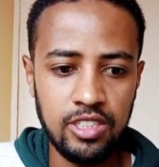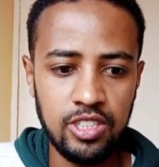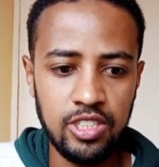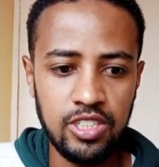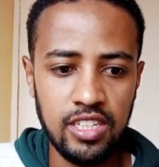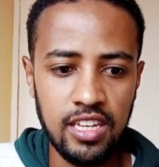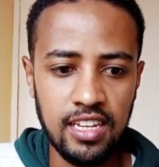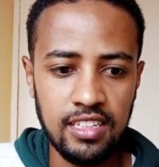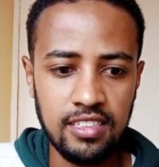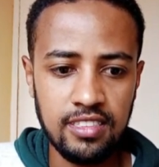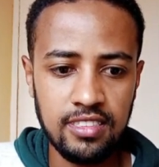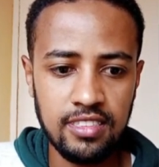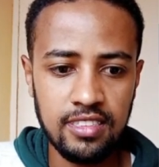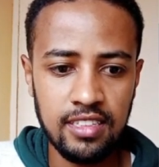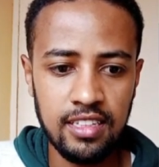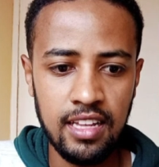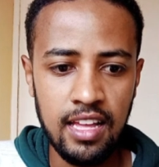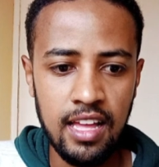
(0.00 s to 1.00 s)

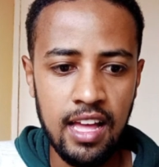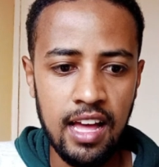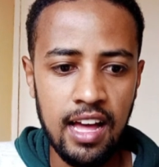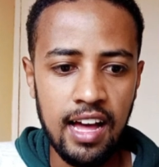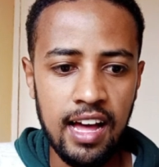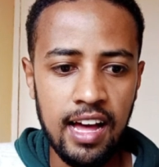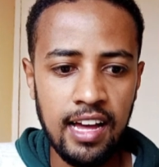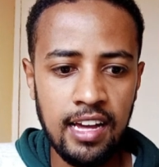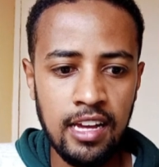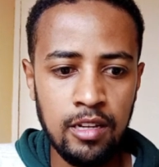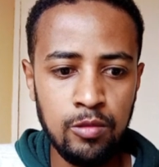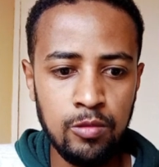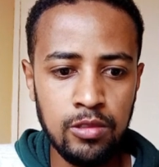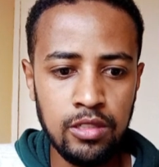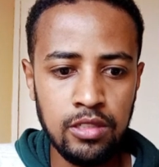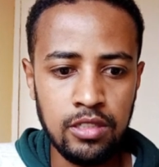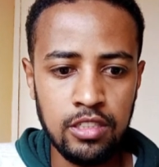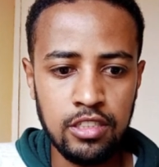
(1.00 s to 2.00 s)
Yes. I
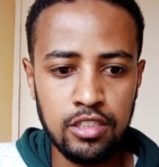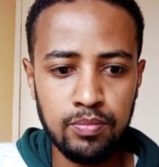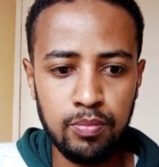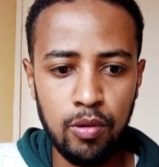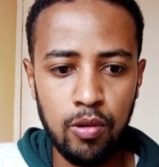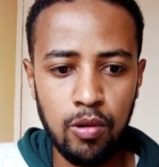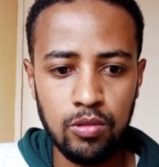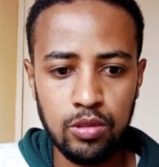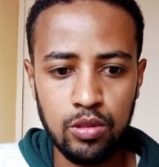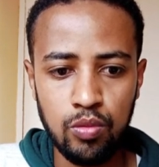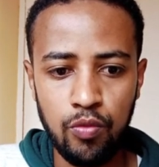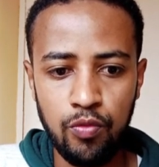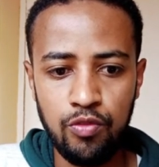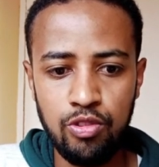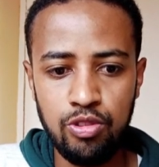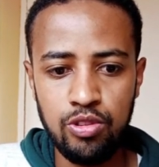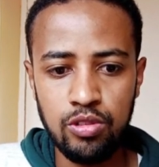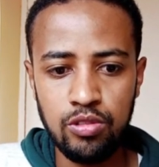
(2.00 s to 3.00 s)
will respond to
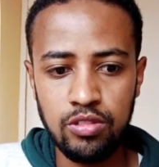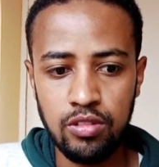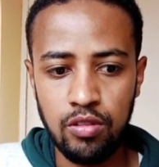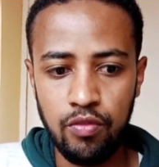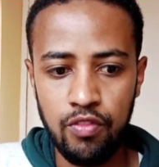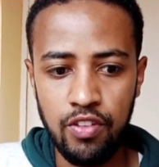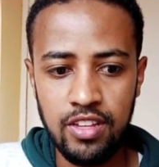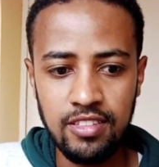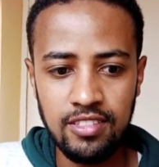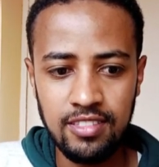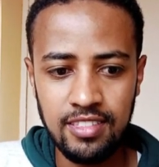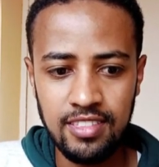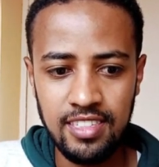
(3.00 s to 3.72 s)
future surveys.